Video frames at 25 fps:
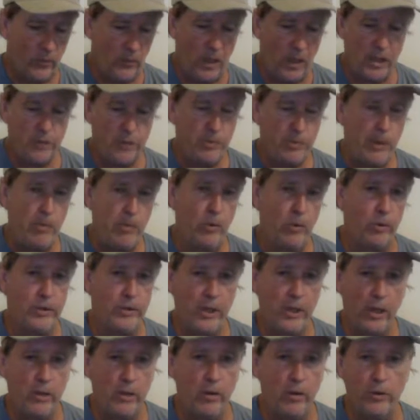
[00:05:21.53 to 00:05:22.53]
as people will
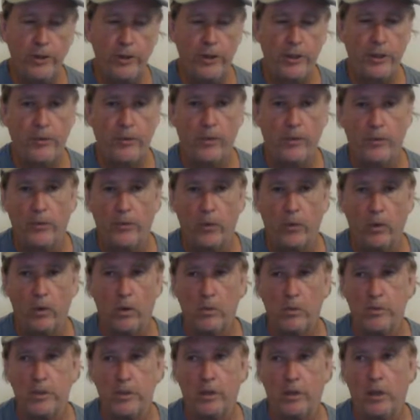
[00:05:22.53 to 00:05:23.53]
tell you on the different
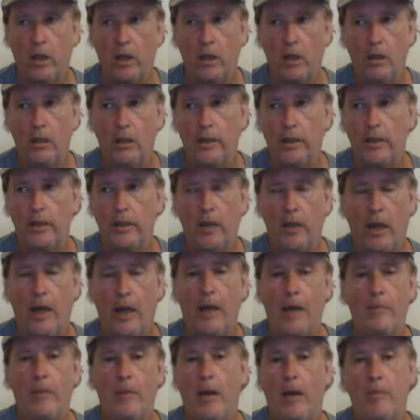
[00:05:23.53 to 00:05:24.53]
forums and all, and
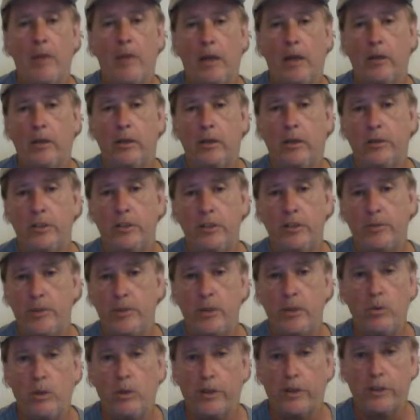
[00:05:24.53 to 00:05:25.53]
I'm not going to
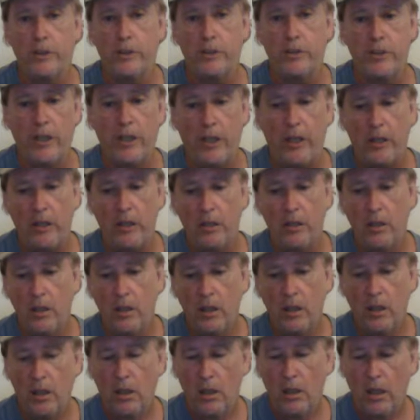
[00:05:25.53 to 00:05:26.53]
dispute what they're saying,
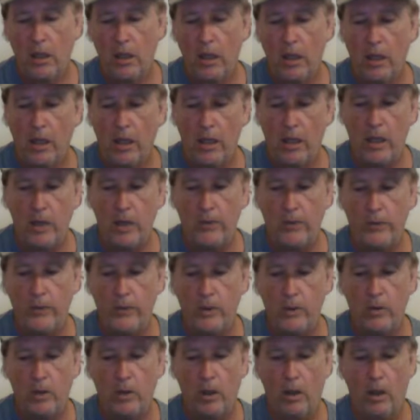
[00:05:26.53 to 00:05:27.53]
if
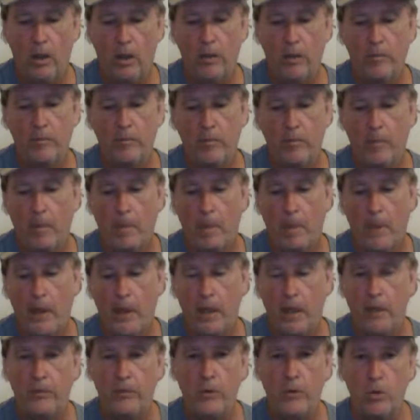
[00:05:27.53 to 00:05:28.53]
you want
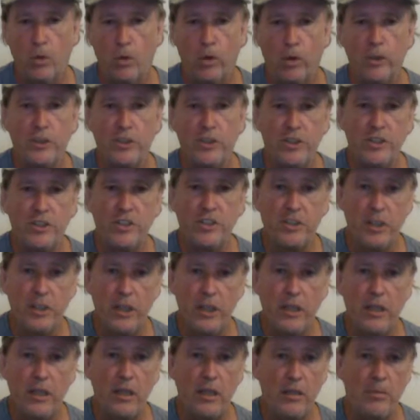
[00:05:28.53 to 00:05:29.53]
to
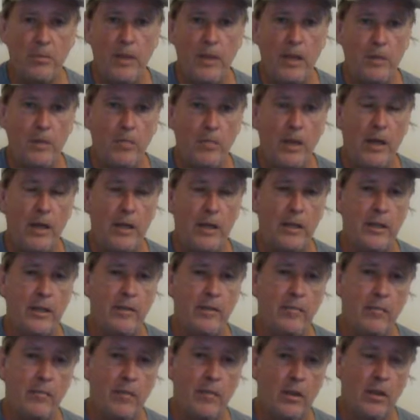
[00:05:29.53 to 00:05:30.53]
succeed and make money,
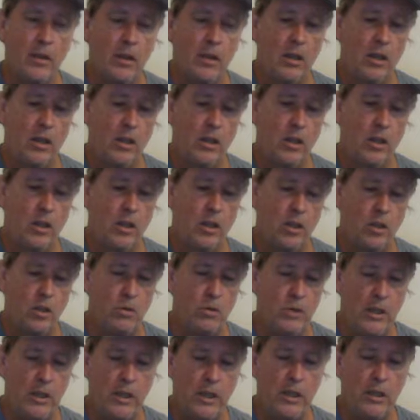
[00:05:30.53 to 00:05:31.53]
you
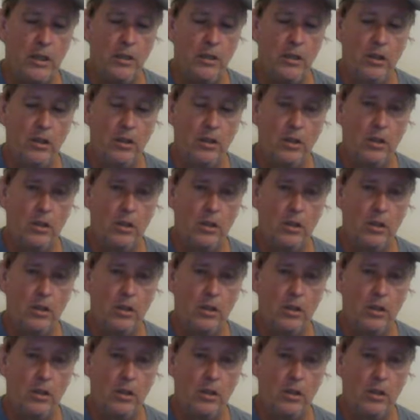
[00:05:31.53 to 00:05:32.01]
need